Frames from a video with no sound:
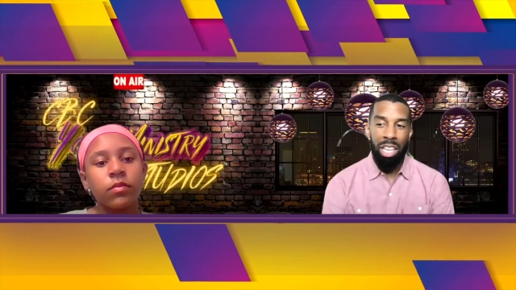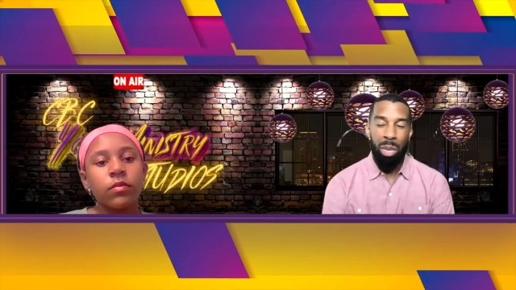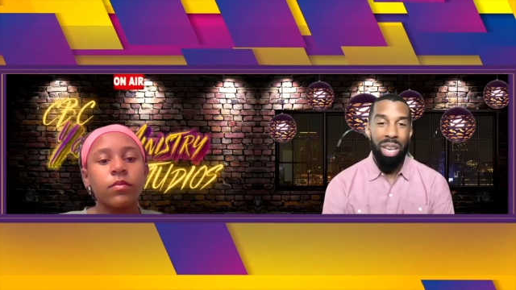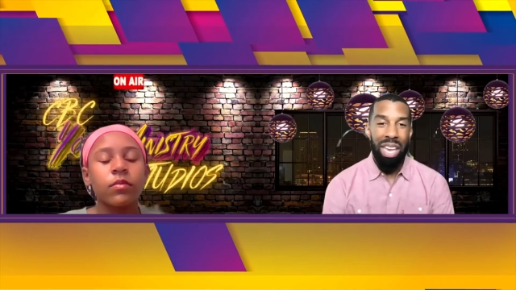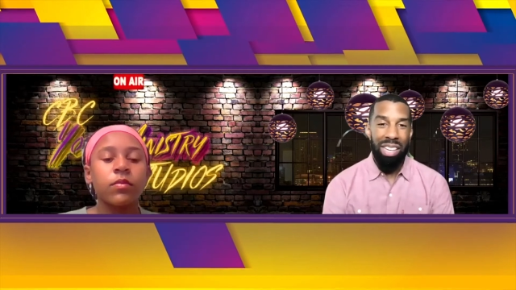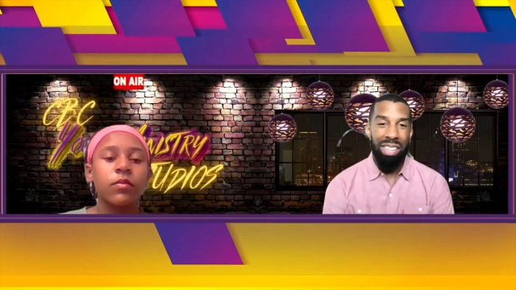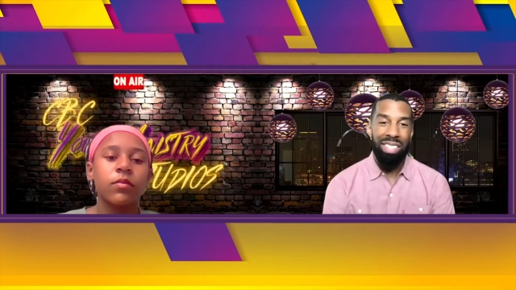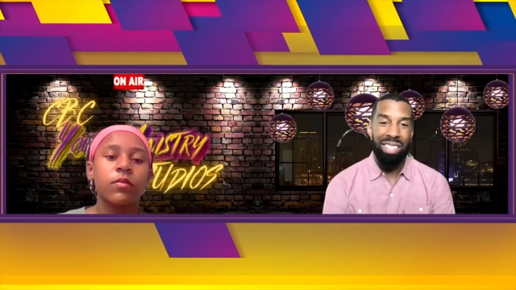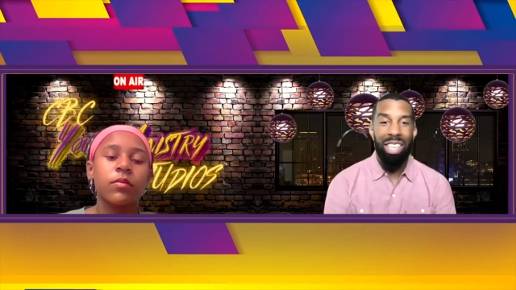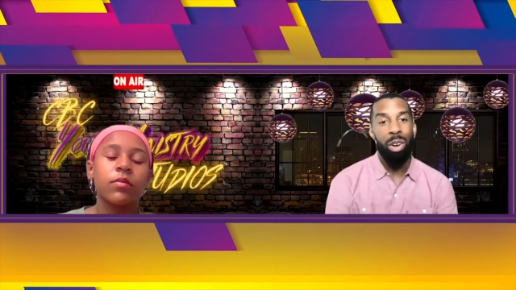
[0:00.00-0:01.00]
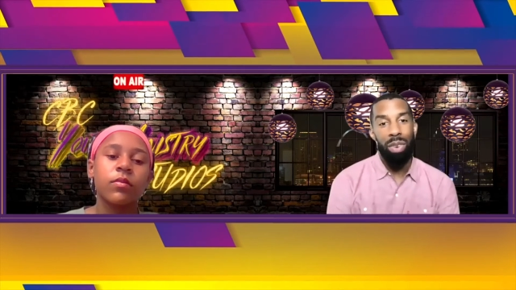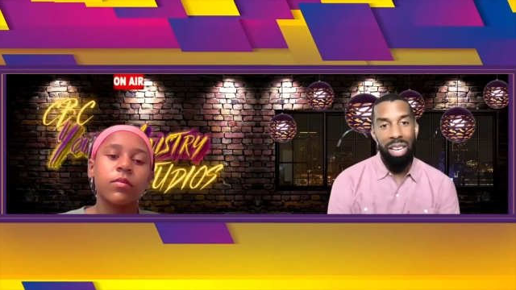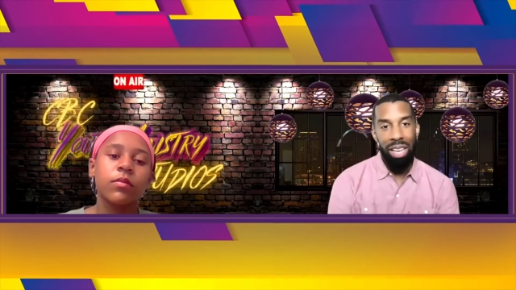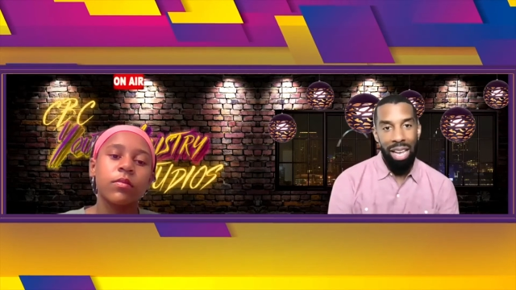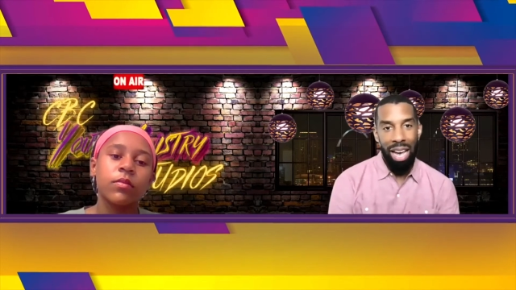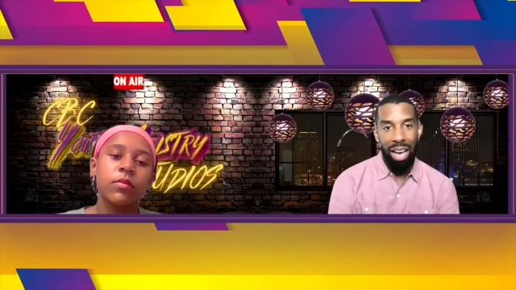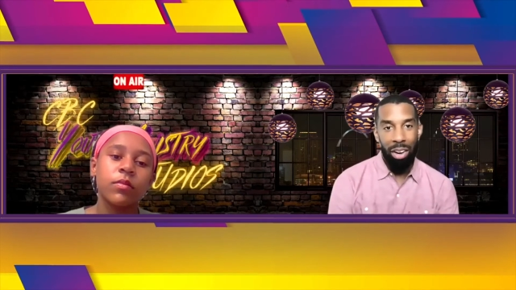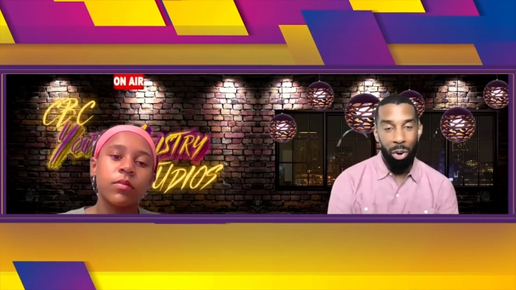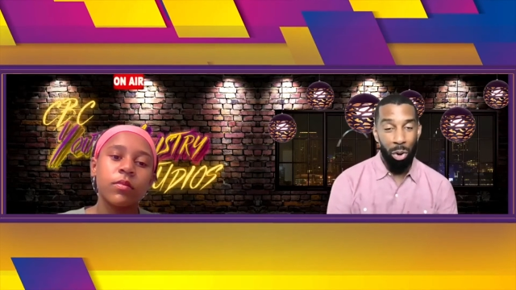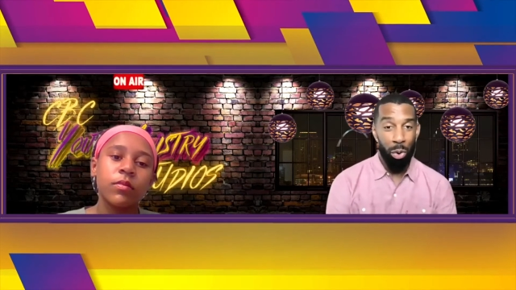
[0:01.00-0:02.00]
Speaker 1: you can't Siri
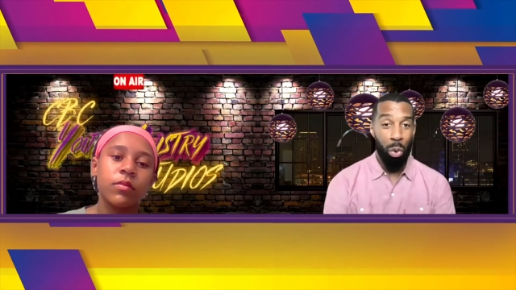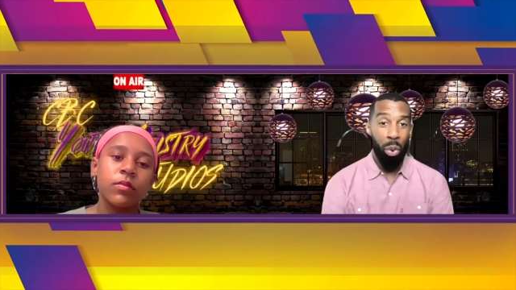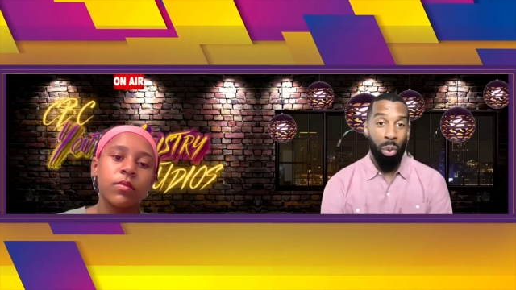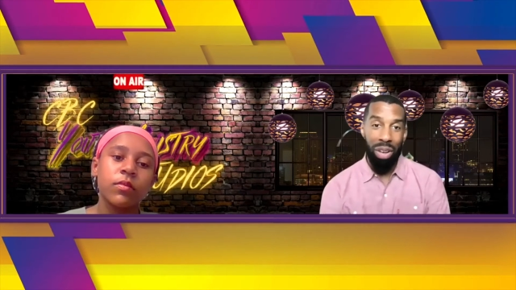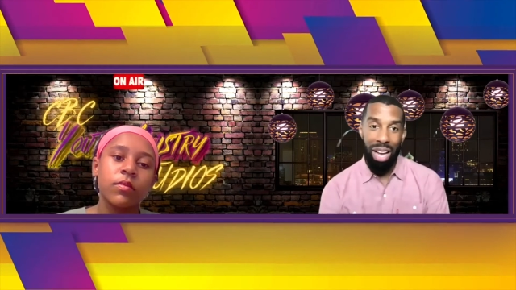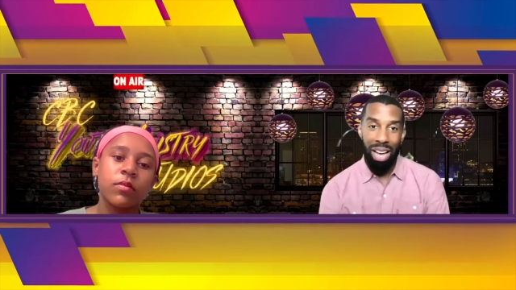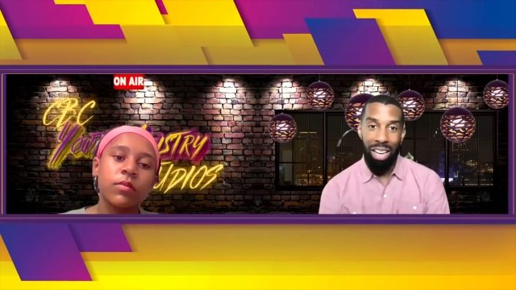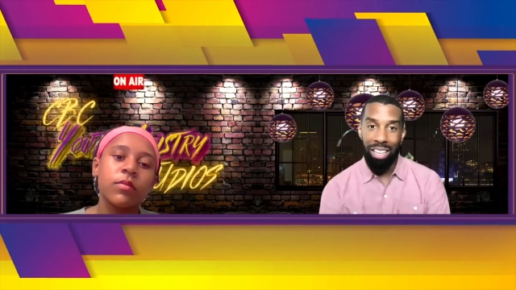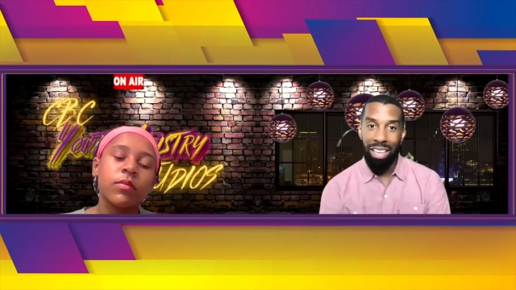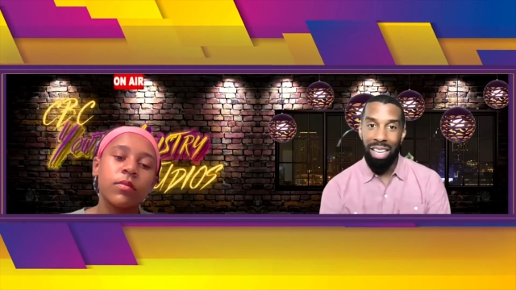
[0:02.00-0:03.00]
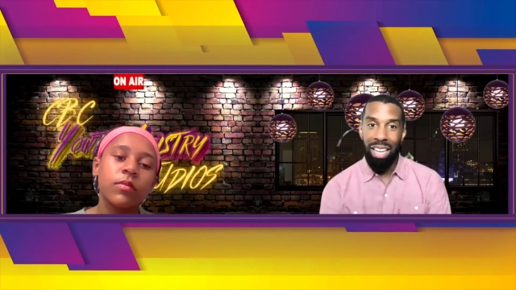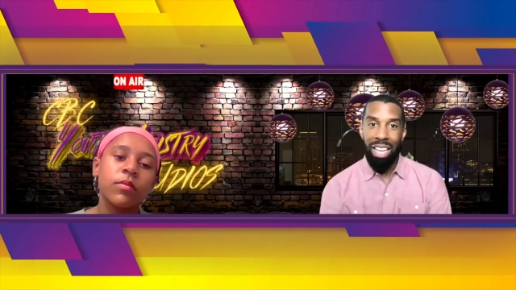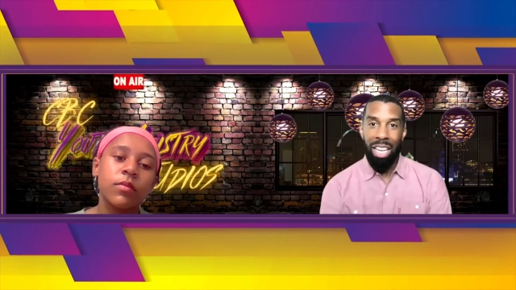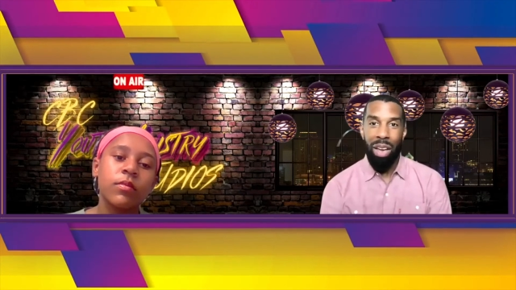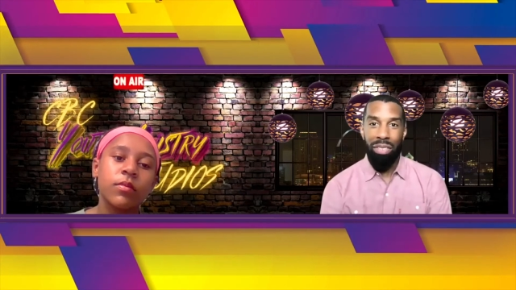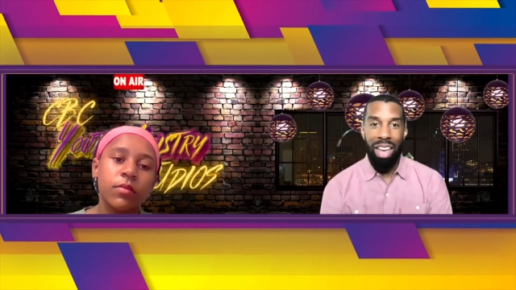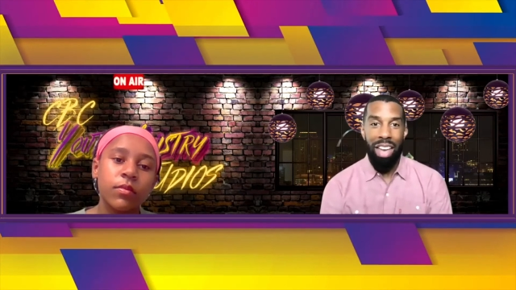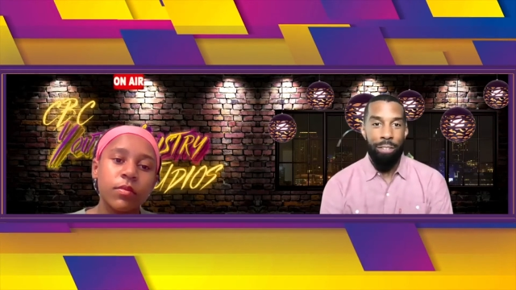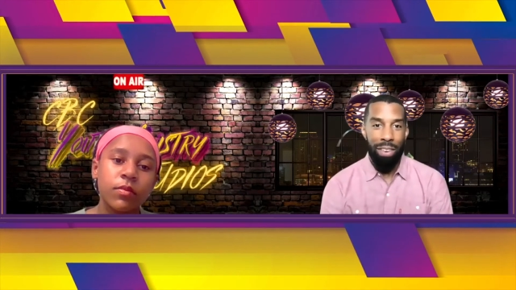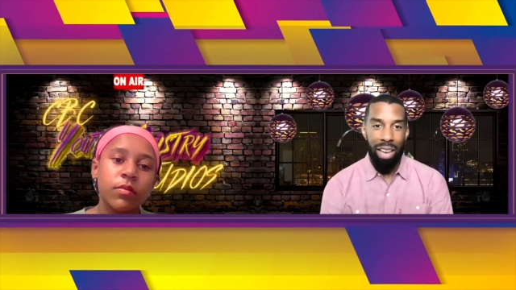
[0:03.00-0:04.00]
God or Google God? You have to
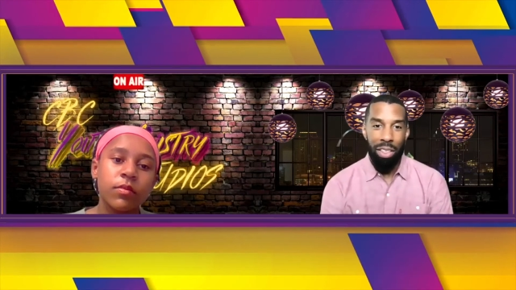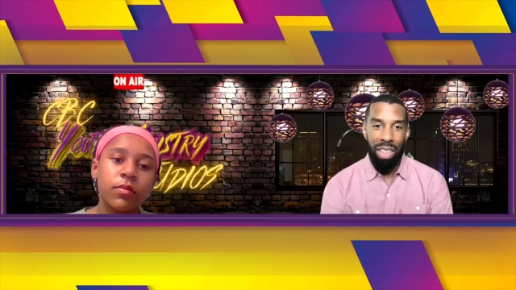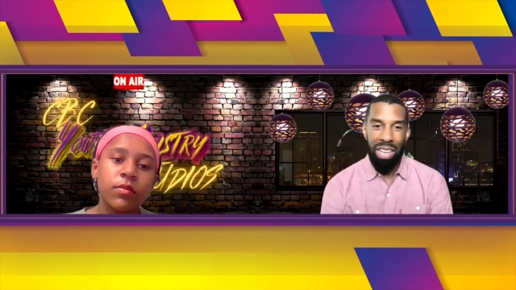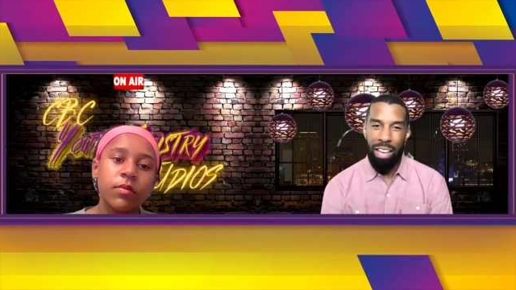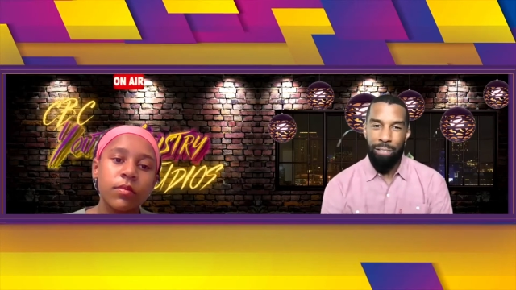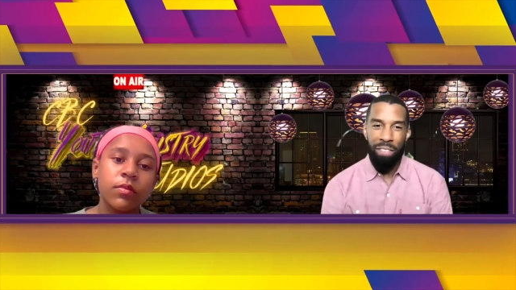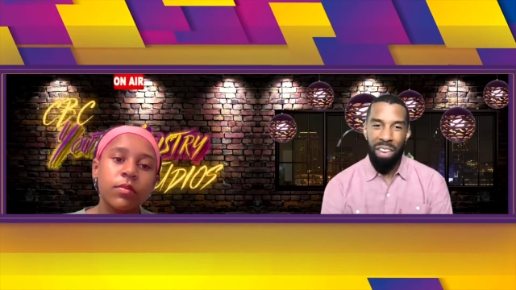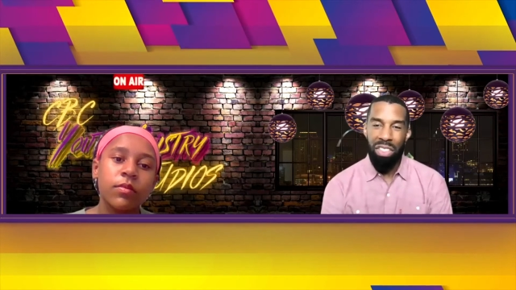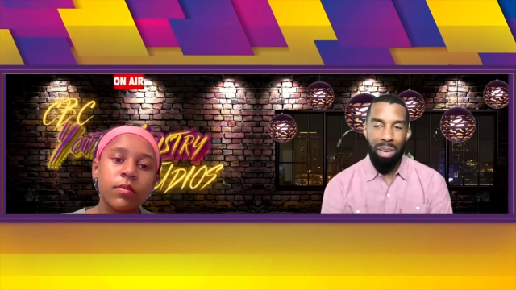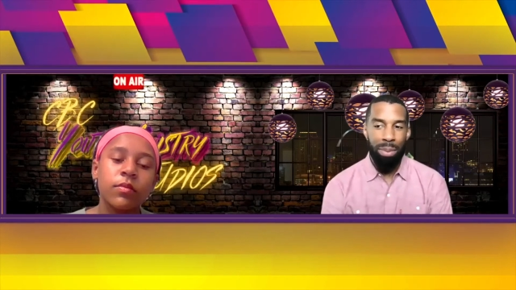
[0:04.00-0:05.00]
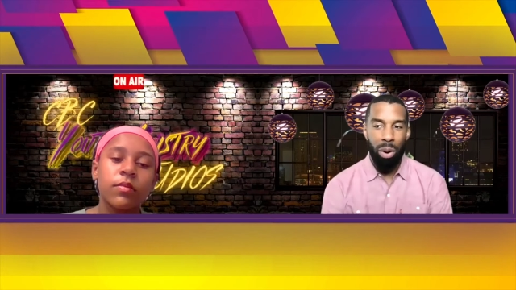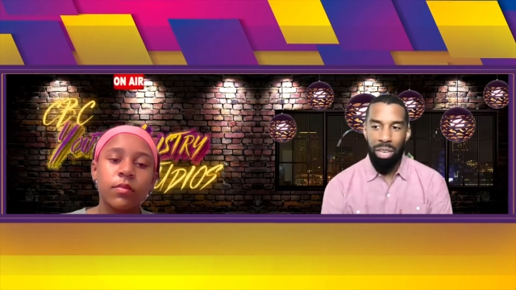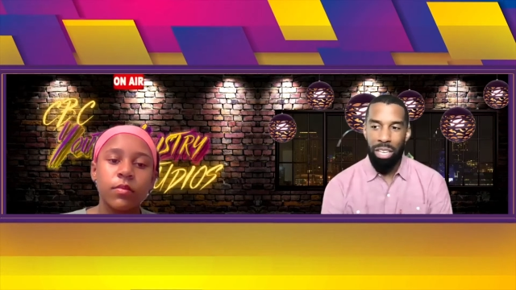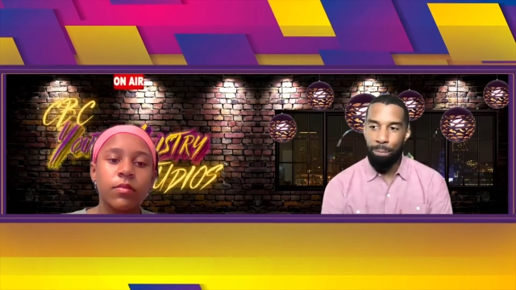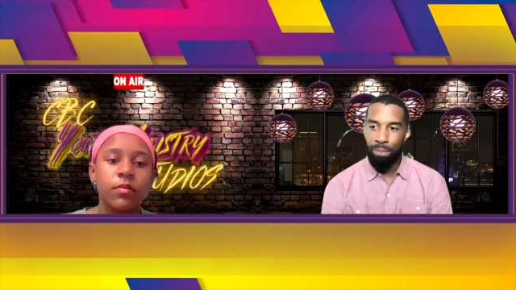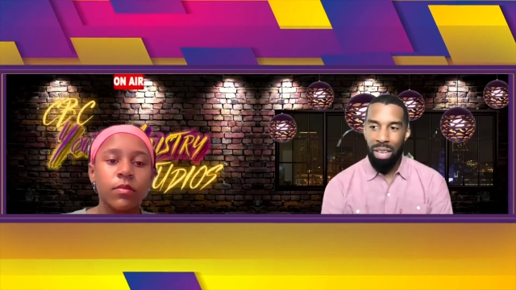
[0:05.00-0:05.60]
have faith. And that faith component